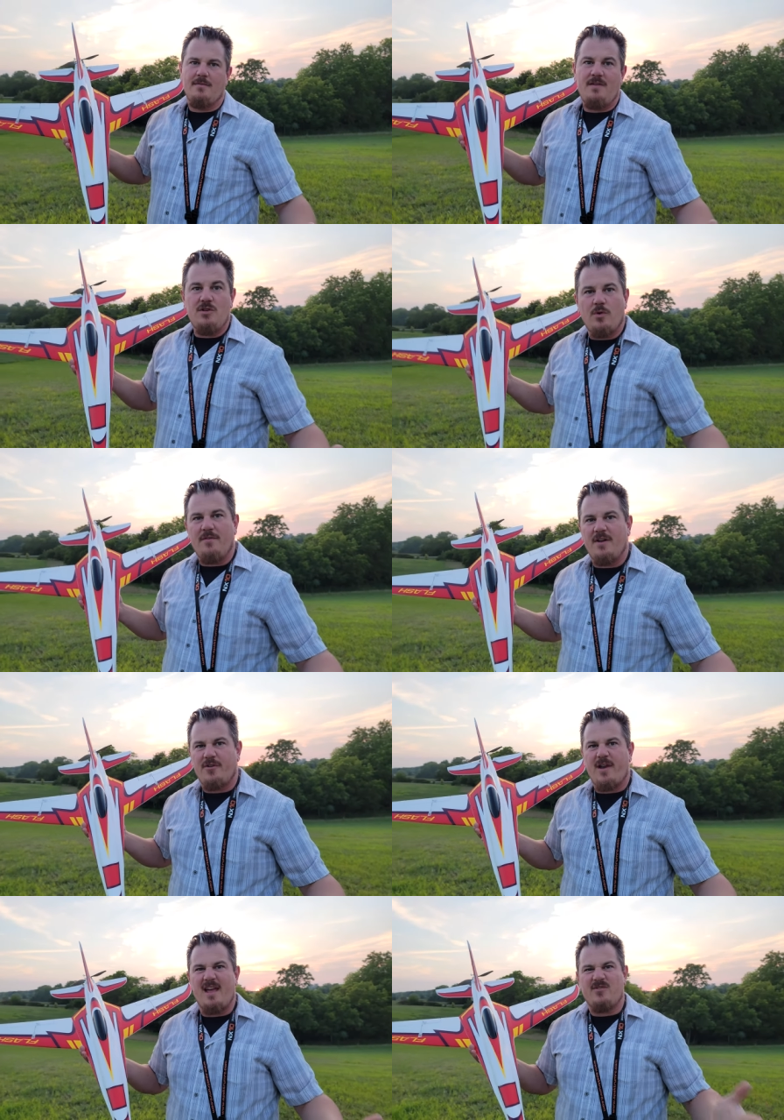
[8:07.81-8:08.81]

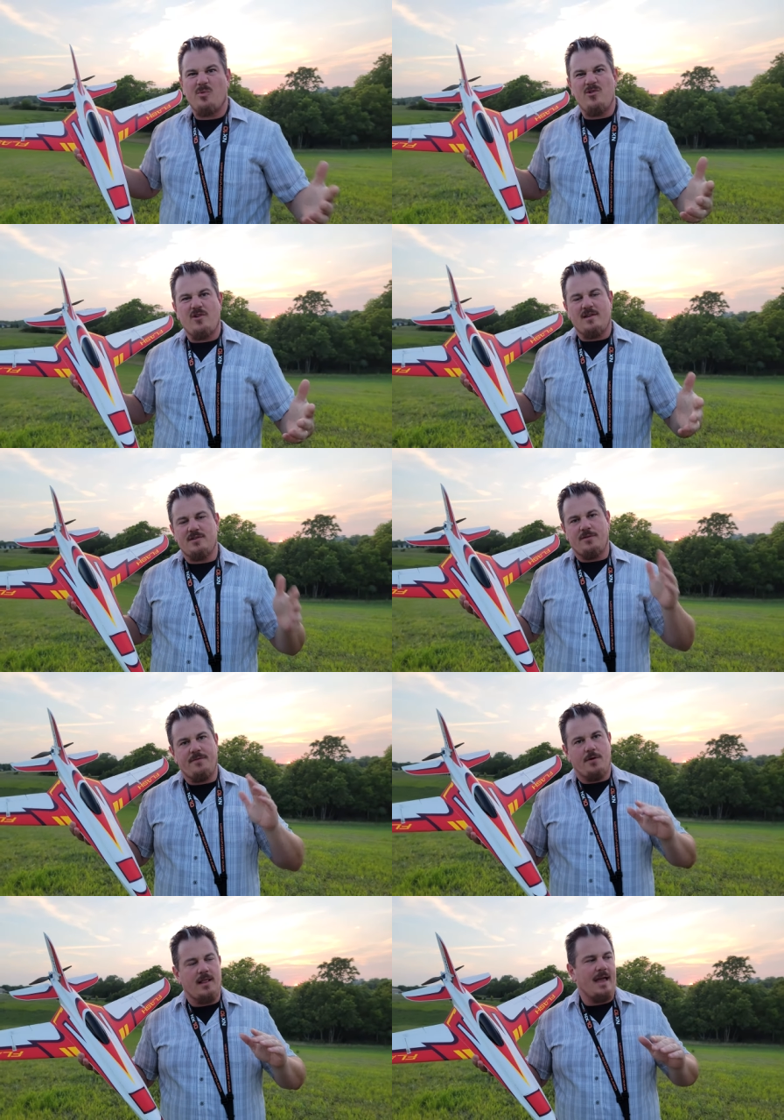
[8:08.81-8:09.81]
V1200 has retracts that are
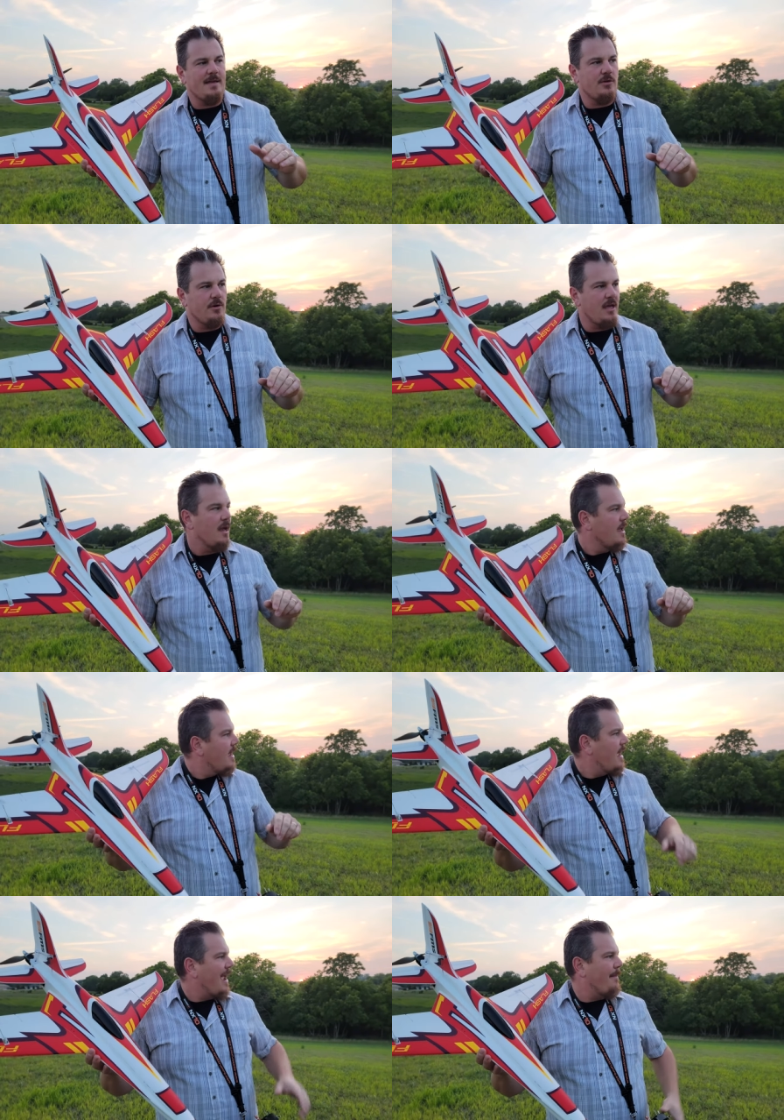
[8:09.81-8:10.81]
very light duty
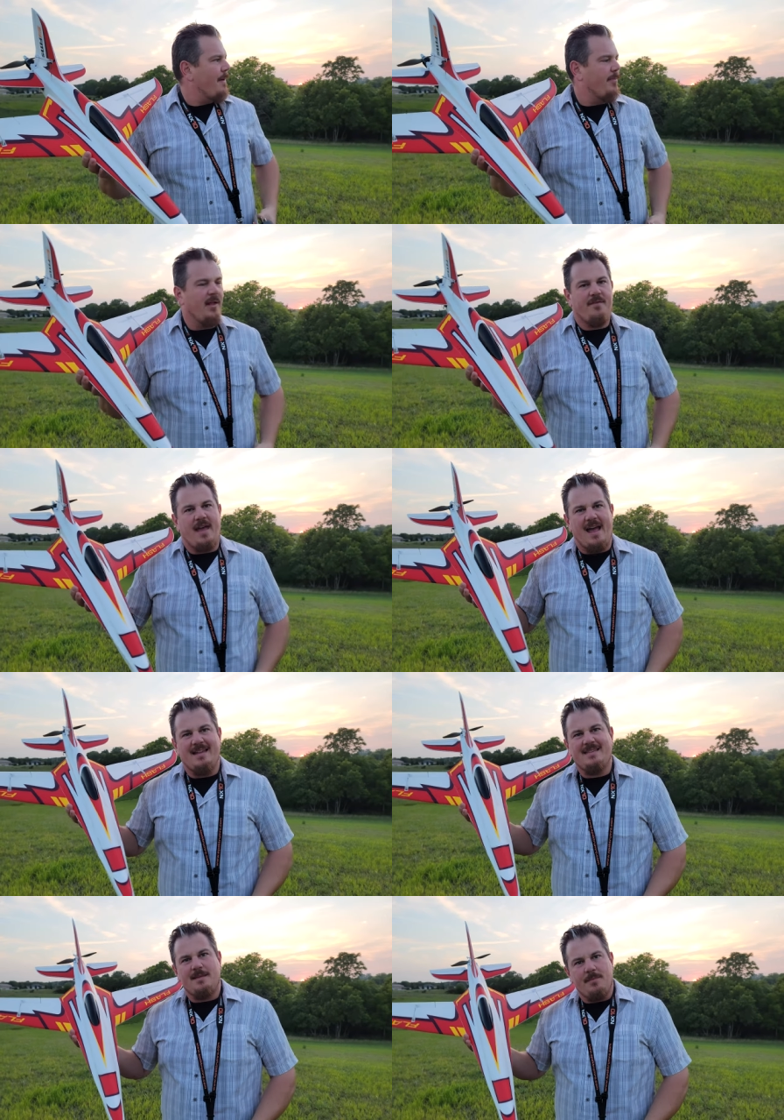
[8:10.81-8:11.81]
and people have
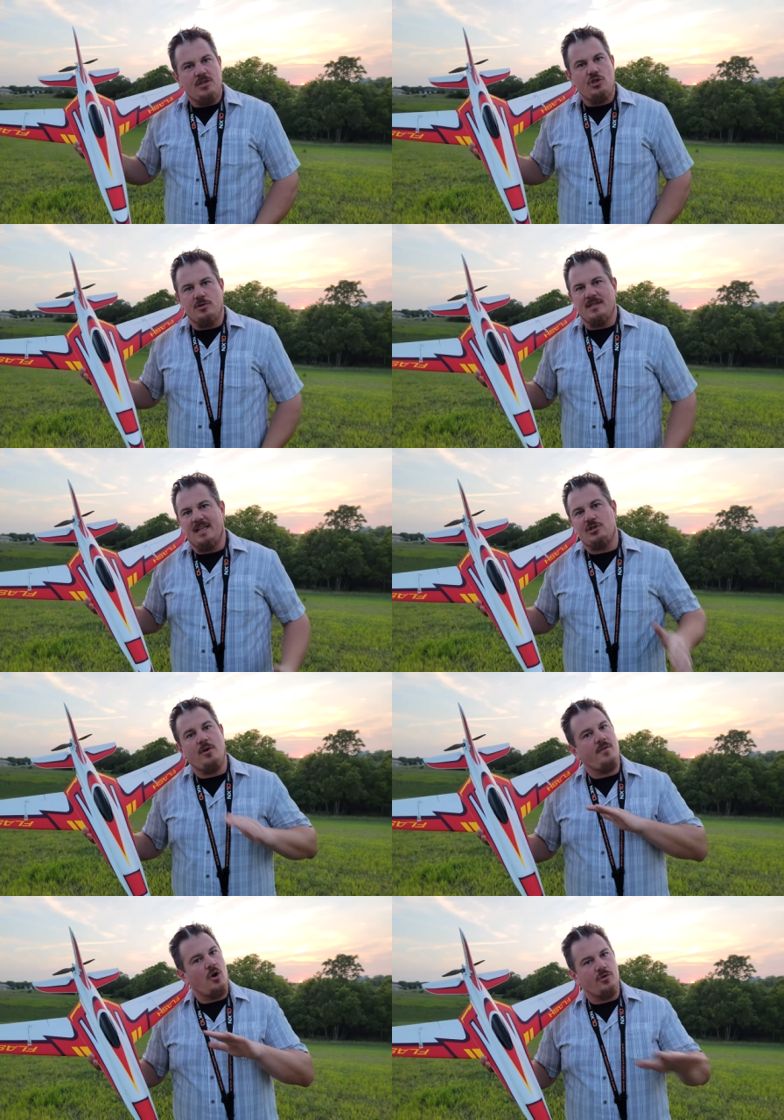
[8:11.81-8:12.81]
had some issues. Unless you
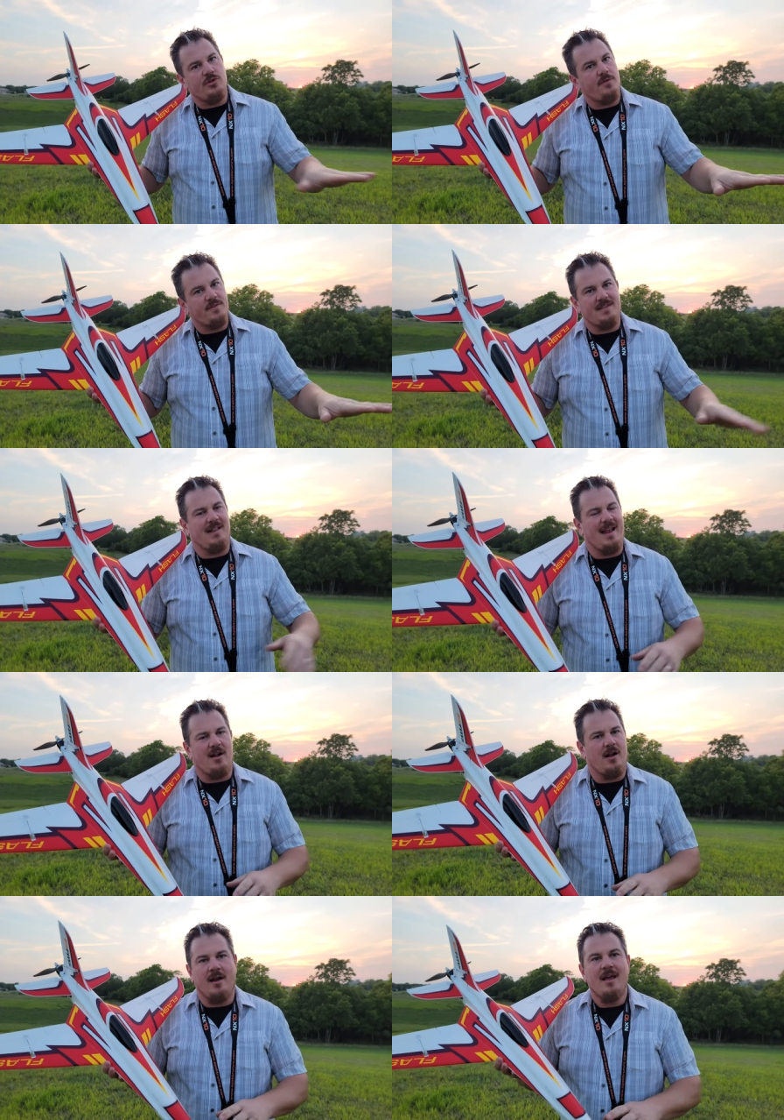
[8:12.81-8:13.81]
have a hard surface to land
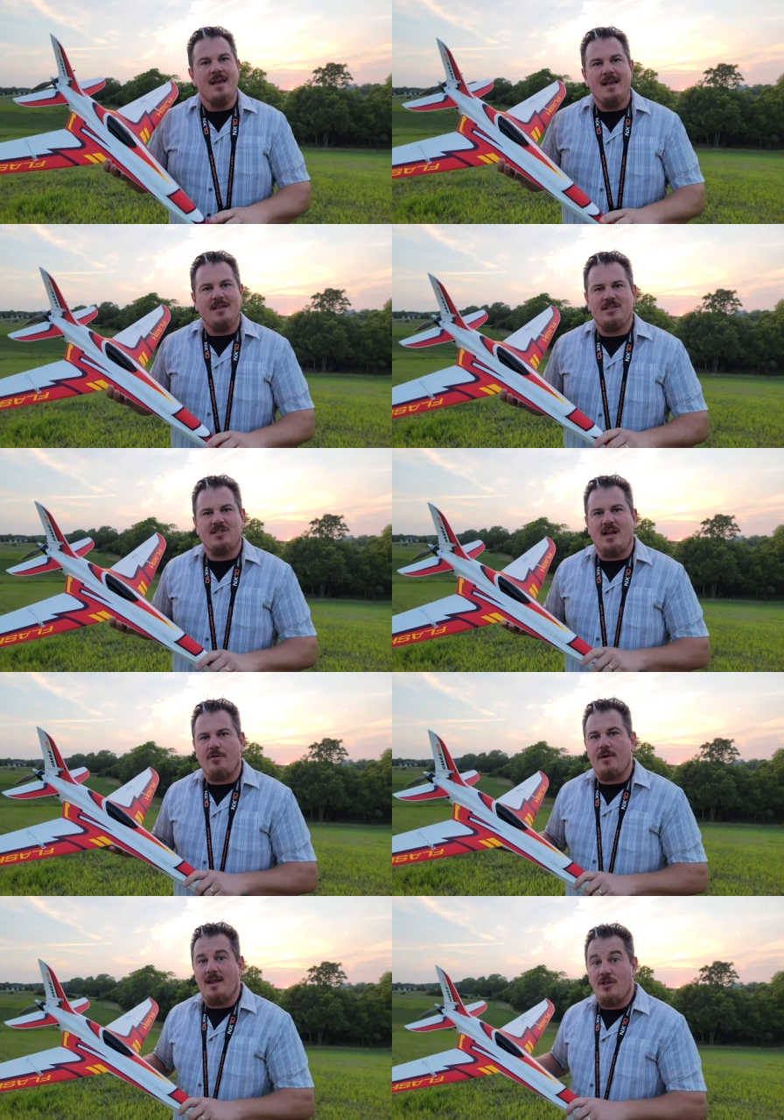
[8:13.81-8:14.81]
on, it's just not
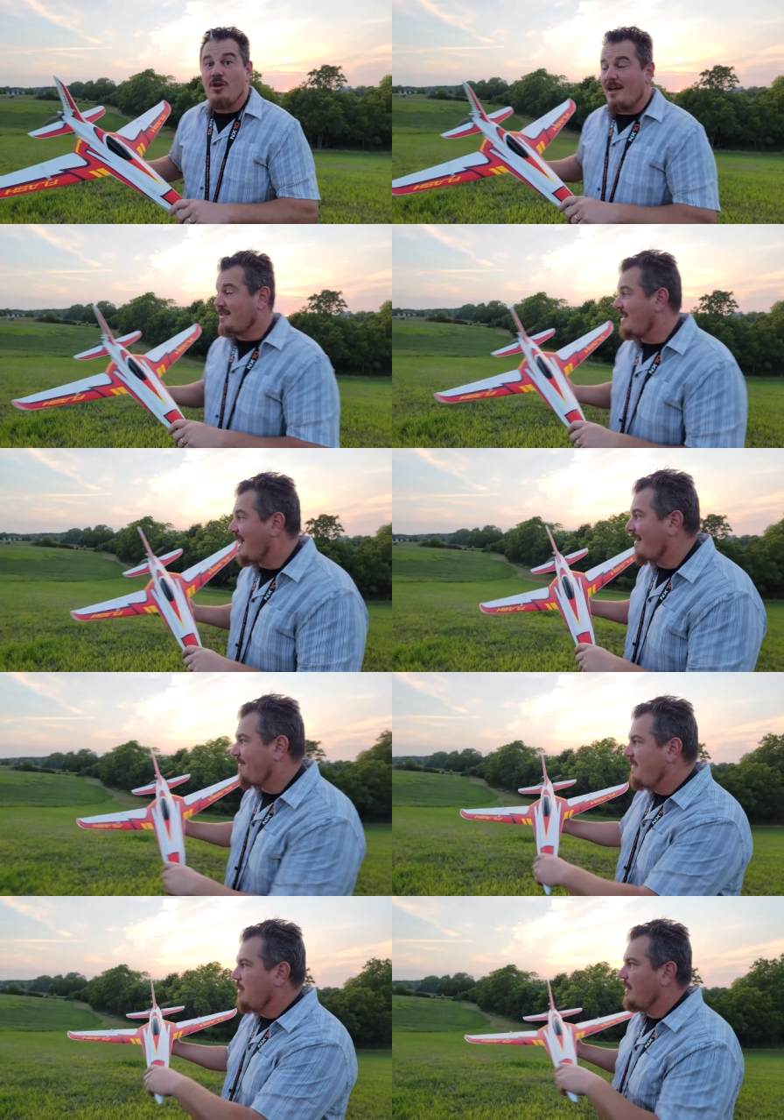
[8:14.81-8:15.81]
great. And you guys can kind of
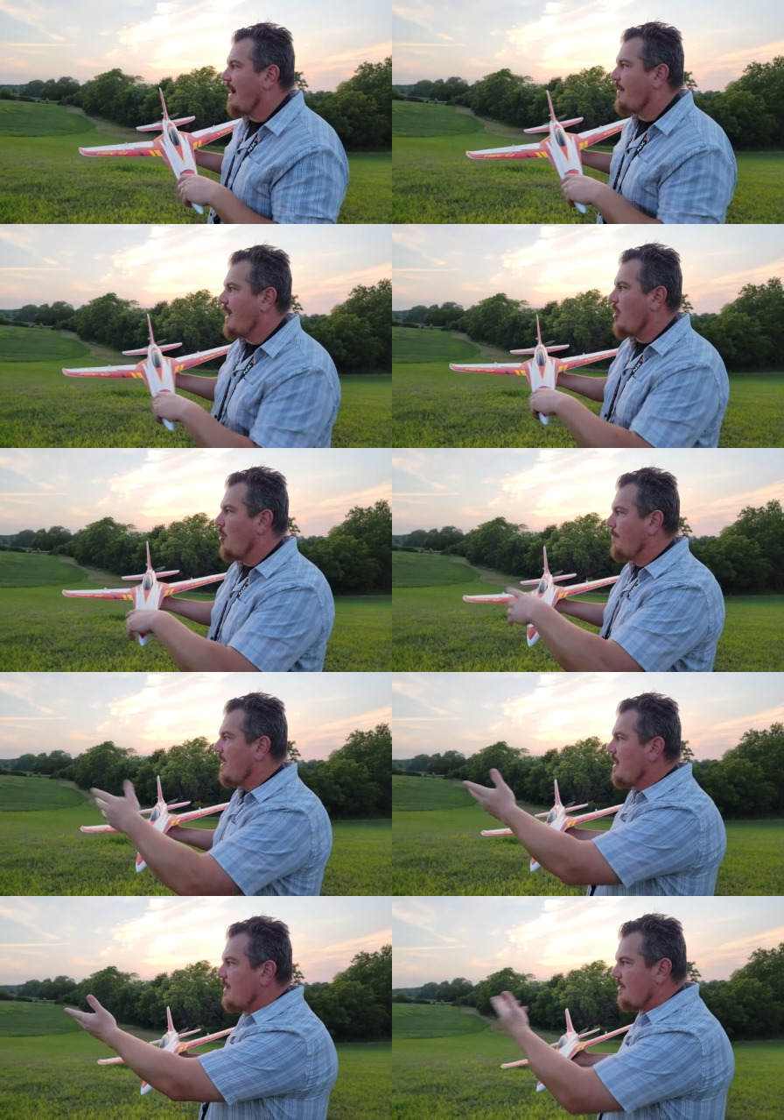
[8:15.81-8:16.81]
feel now, I hope,
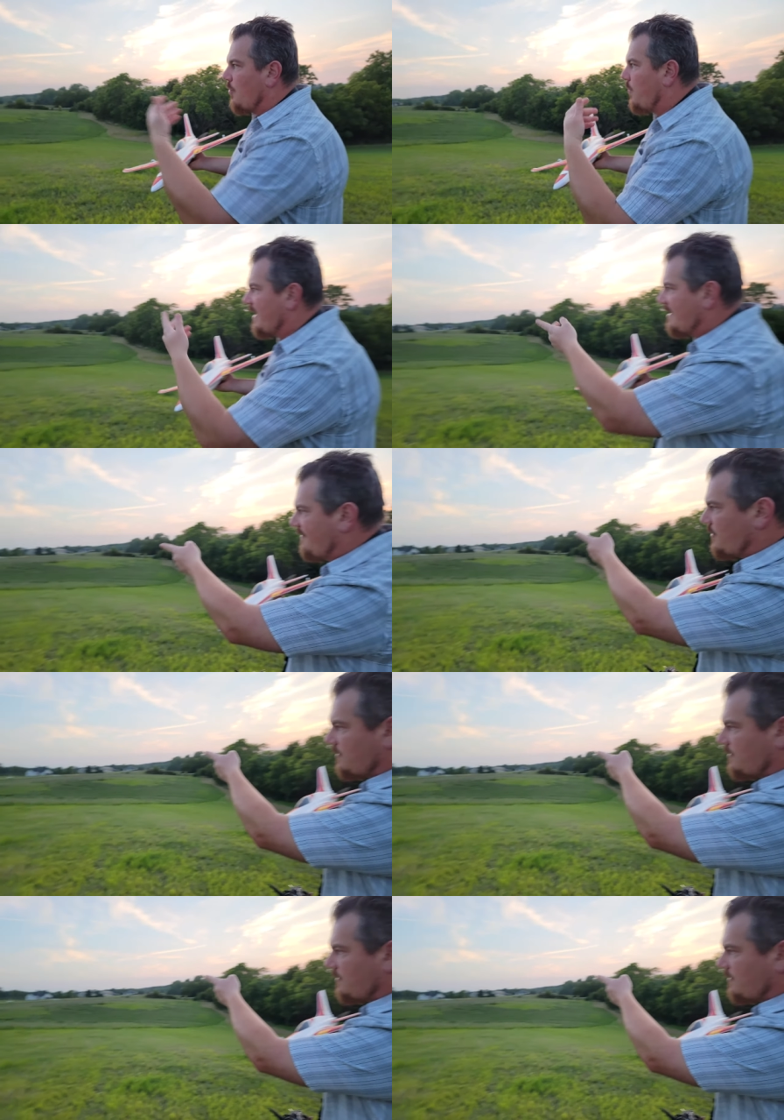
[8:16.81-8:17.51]
the wind. If